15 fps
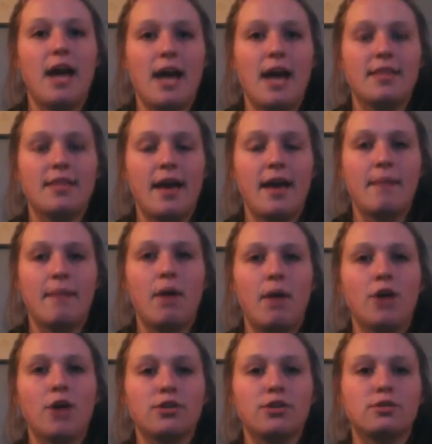and them
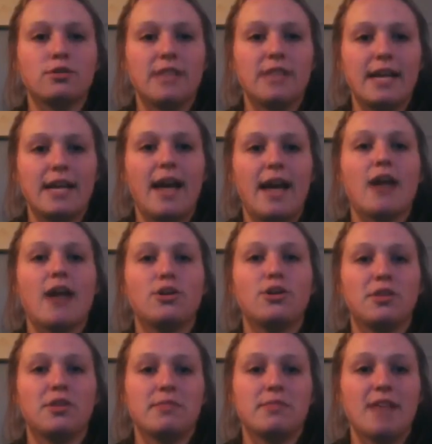understanding how to
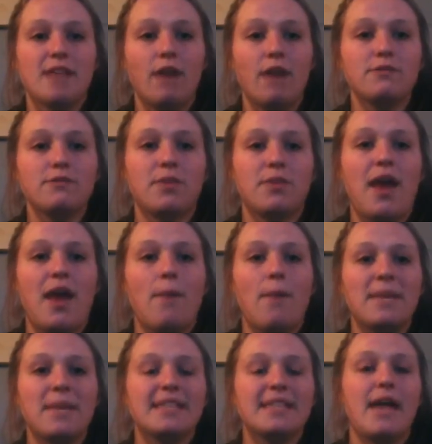do it themselves
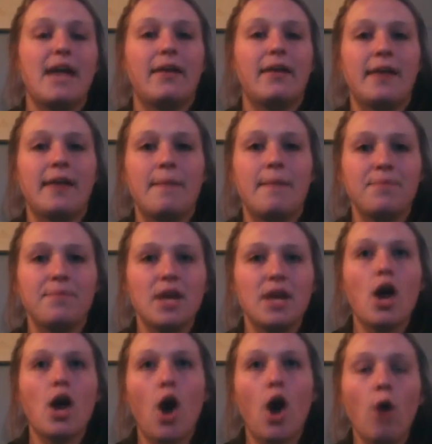without me telling them,
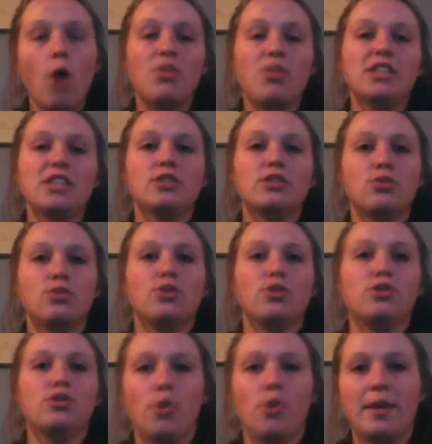oh, this is who
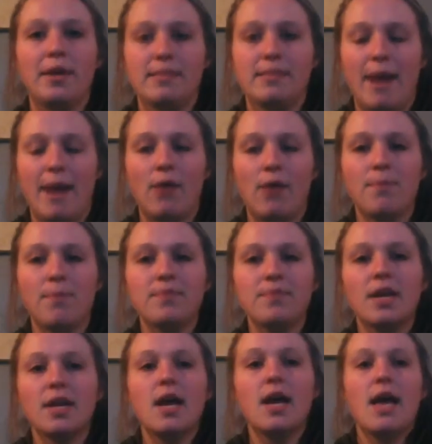the story is about.
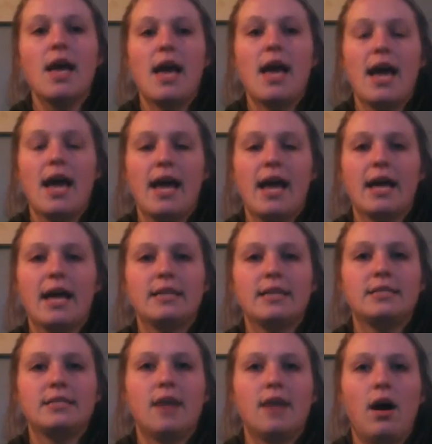
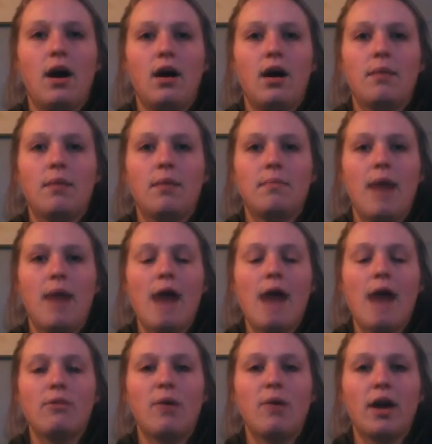And I
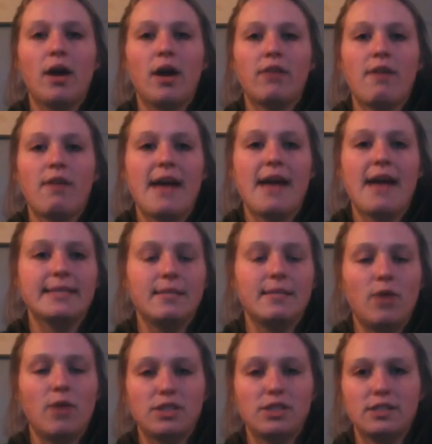will be walking around asking
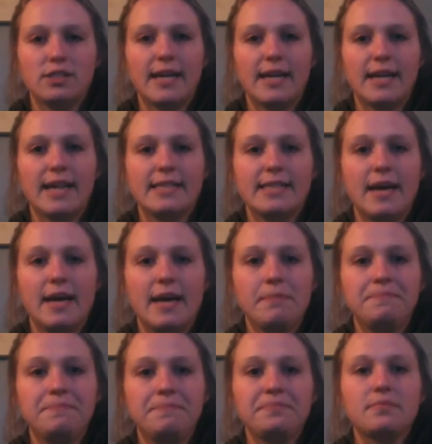them questions, like I
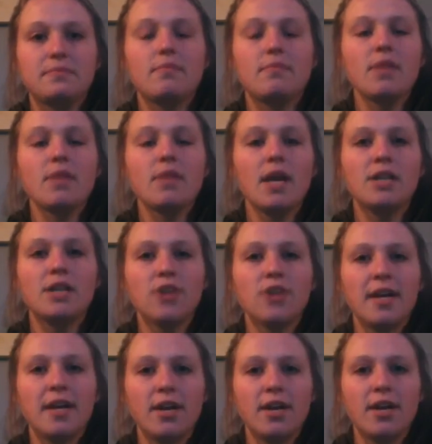said, and
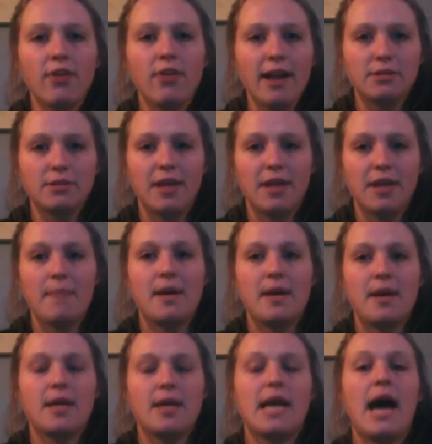trying to interact with them,
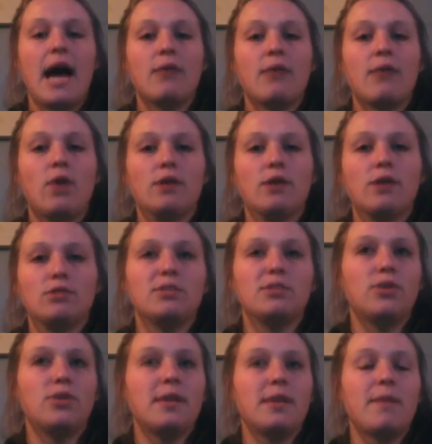and I will also be
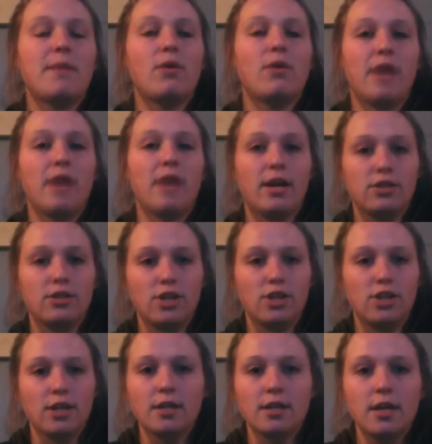showing them my own anchor
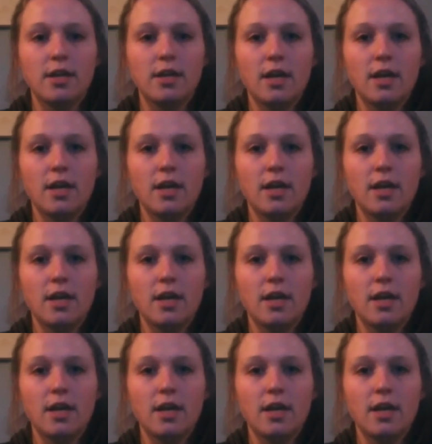chart